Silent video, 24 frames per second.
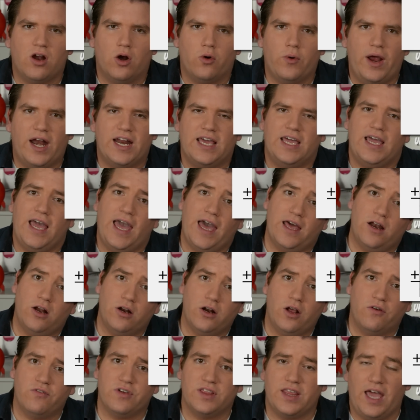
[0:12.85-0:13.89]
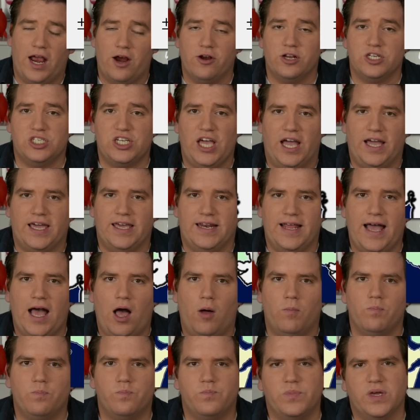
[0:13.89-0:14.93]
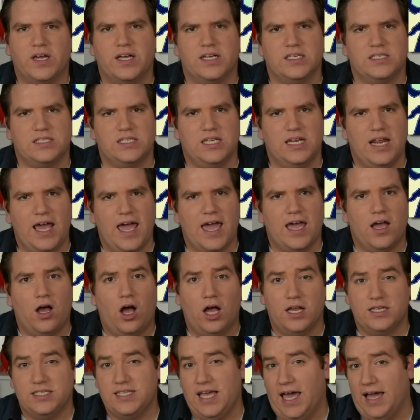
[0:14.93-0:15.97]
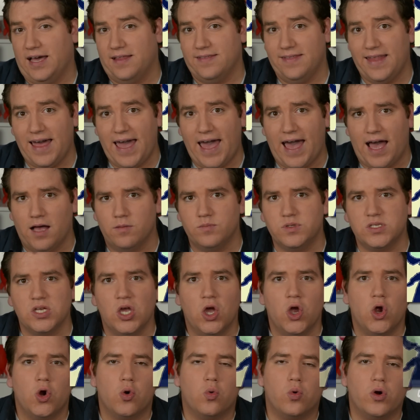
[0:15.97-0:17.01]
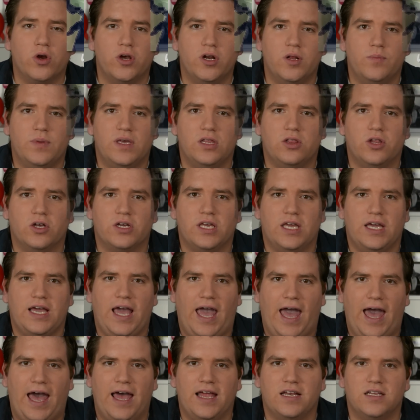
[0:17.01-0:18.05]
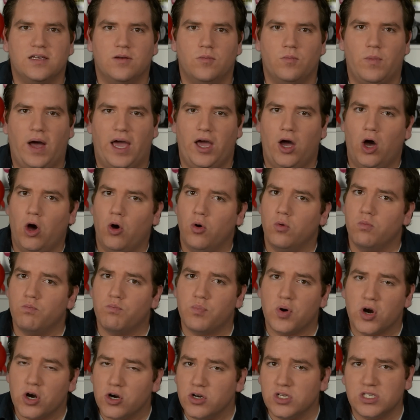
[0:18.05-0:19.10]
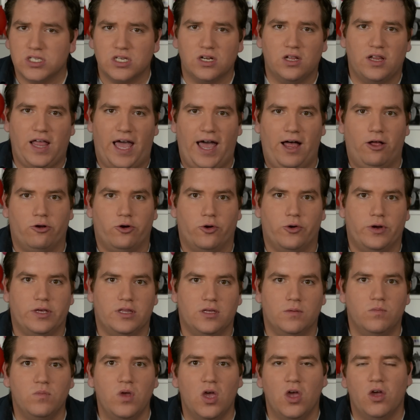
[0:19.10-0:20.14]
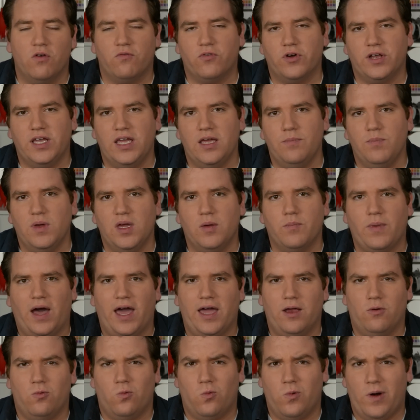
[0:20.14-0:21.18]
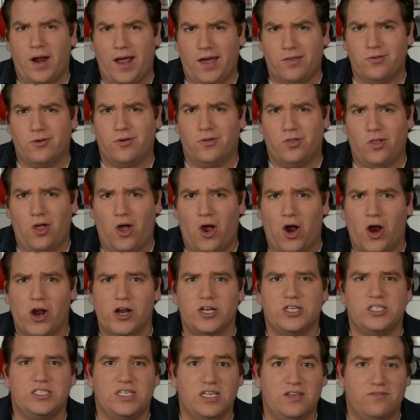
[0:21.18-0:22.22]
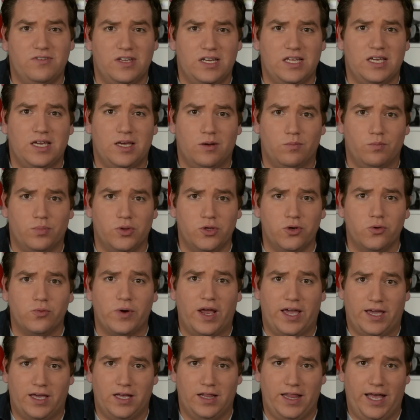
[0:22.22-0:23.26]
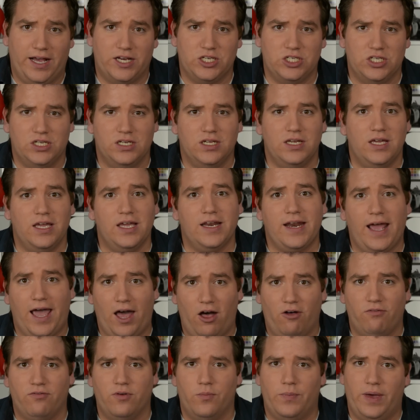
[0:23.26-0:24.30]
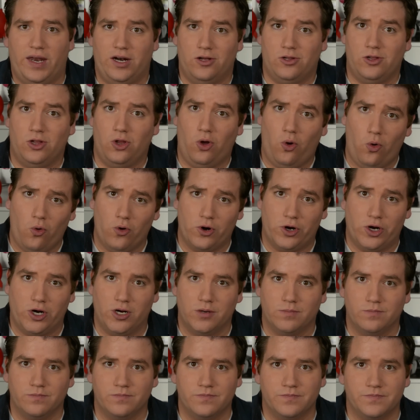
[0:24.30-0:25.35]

already, head on over there and check it out, because today on Tech Labs, we're going to be looking at my own personal algorithm for keeping my rather large D V D and Blu-ray collection in alphabetical order.